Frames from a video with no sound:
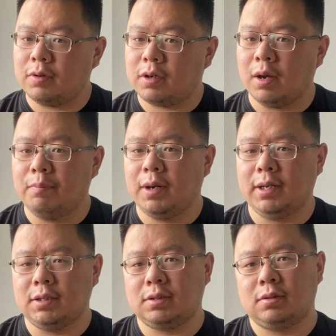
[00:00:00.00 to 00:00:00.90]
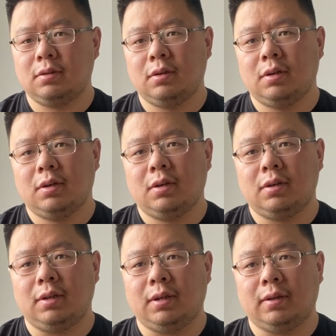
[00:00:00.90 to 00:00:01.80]
complete
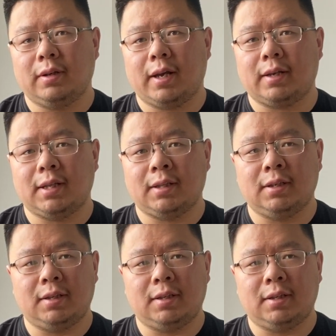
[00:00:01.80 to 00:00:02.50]
in like 90